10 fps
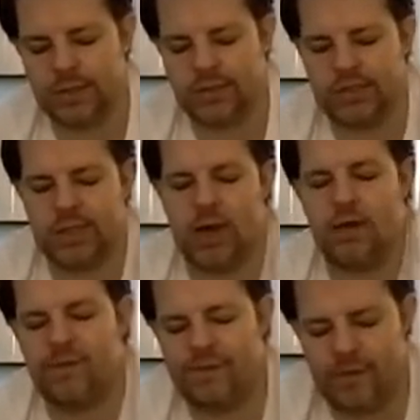
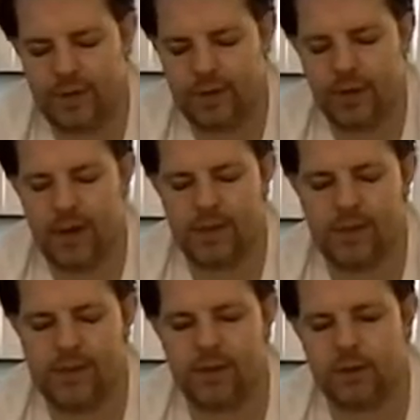yourself and the
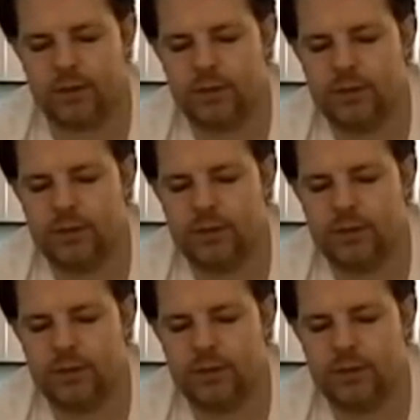dealer.